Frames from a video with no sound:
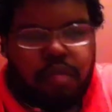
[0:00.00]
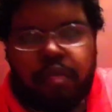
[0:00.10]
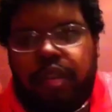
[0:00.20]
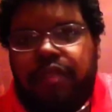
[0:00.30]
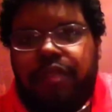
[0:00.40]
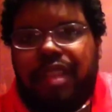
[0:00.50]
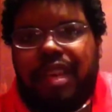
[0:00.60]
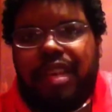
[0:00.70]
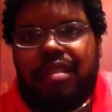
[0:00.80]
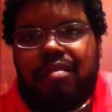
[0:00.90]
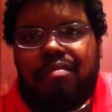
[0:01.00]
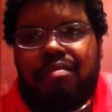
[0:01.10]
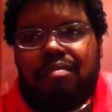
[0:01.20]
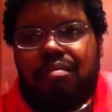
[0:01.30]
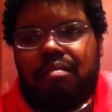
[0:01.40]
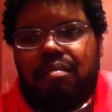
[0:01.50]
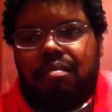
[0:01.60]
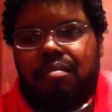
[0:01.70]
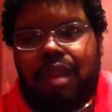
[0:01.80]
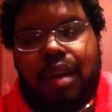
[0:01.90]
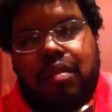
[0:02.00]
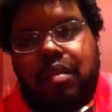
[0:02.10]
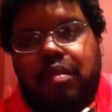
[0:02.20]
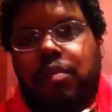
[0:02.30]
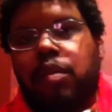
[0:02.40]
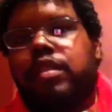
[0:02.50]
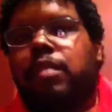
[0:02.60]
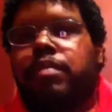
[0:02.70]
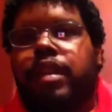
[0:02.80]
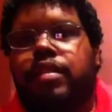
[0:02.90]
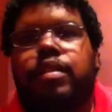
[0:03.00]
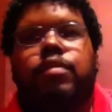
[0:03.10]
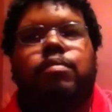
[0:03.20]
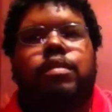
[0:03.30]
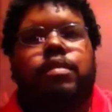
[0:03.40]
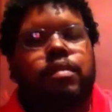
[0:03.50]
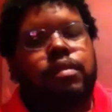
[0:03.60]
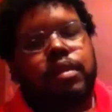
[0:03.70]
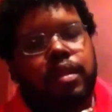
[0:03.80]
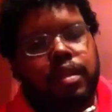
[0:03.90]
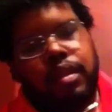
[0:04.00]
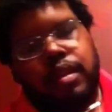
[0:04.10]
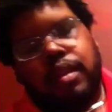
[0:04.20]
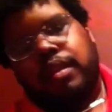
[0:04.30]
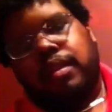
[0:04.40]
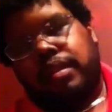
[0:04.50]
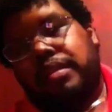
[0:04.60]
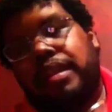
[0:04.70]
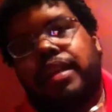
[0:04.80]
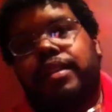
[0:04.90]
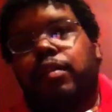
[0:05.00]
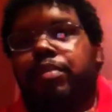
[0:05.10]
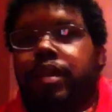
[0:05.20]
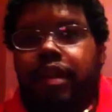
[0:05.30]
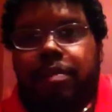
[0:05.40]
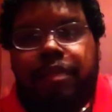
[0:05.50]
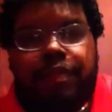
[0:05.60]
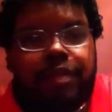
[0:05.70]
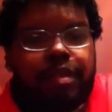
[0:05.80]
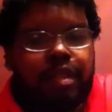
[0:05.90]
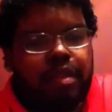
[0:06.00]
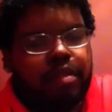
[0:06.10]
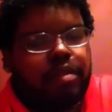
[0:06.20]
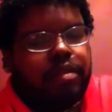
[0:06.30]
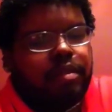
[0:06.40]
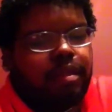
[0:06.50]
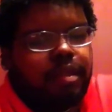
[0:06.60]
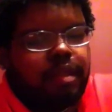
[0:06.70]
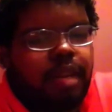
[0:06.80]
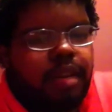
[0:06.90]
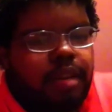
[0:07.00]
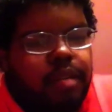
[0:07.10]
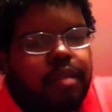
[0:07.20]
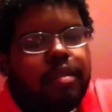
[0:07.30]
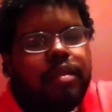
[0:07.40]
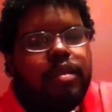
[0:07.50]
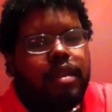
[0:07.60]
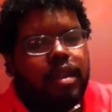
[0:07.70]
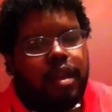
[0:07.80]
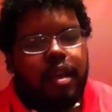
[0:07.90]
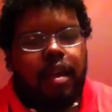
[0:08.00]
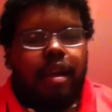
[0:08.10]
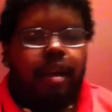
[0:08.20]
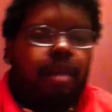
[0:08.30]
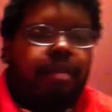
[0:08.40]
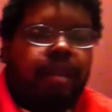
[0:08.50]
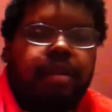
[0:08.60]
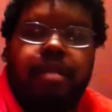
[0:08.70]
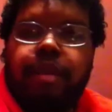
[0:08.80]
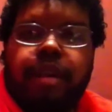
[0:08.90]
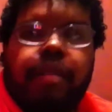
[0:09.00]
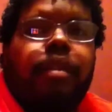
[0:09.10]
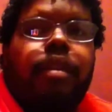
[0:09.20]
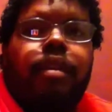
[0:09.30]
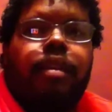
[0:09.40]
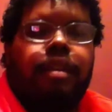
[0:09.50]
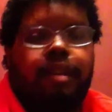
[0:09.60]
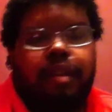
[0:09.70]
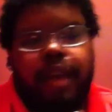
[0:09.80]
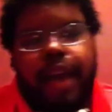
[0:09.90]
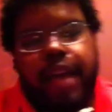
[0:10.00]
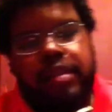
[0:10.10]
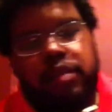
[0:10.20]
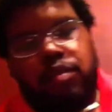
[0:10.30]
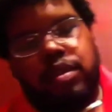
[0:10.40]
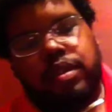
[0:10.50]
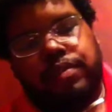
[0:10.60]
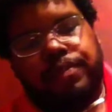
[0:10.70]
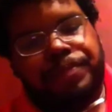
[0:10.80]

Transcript: really feel like, I don't know, smoking something out the human, so decided to go pick up a few sticks. I've been hearing about the Acid One